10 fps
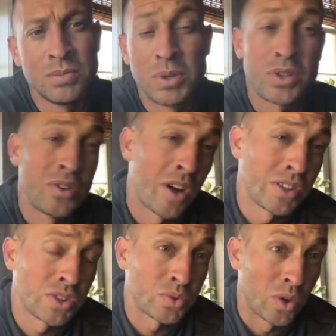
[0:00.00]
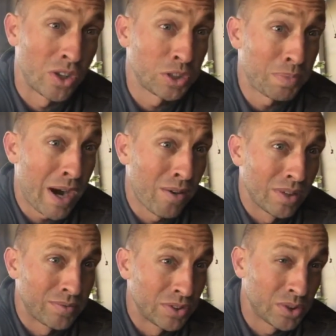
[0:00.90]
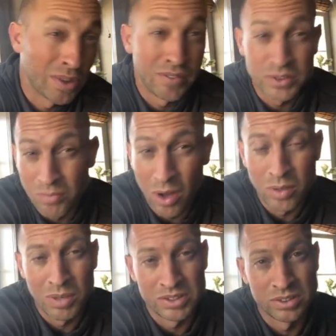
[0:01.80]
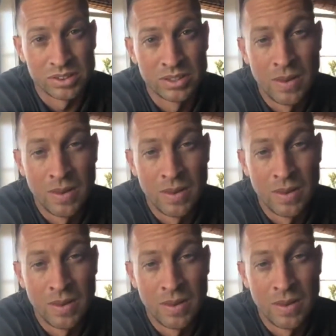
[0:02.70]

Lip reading: but they're not as strong as powerlifters who have smaller muscles.